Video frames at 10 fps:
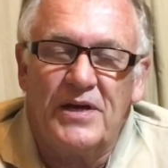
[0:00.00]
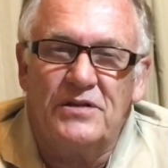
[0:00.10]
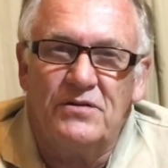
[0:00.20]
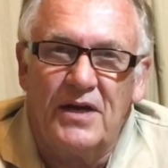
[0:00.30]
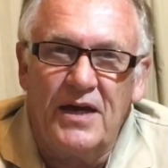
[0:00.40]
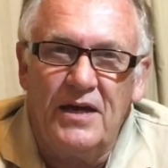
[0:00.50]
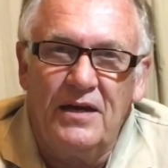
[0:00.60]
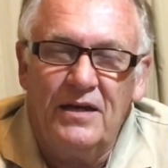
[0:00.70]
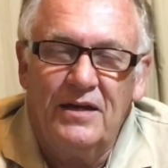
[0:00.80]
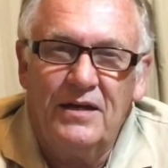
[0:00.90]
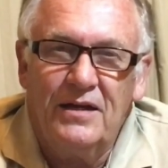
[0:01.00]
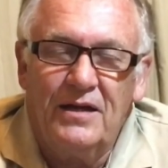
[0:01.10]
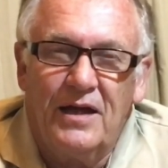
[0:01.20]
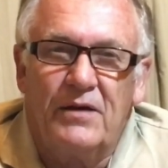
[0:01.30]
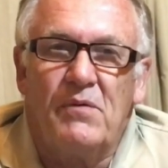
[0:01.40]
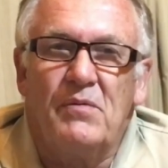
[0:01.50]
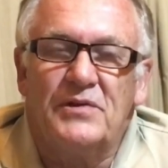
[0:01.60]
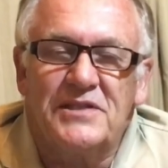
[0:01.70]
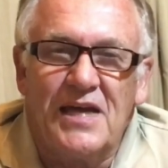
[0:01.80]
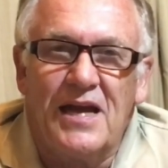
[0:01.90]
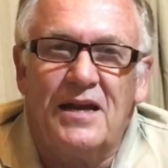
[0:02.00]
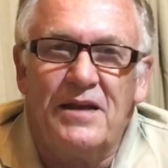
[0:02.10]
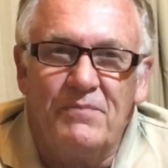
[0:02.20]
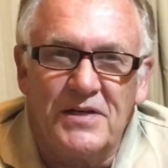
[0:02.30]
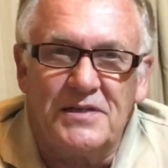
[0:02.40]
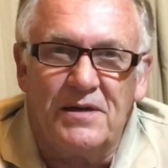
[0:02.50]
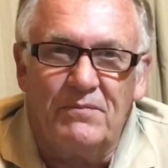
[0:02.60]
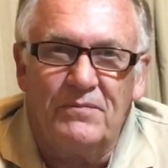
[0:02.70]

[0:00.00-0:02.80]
today, and we will sadly miss him.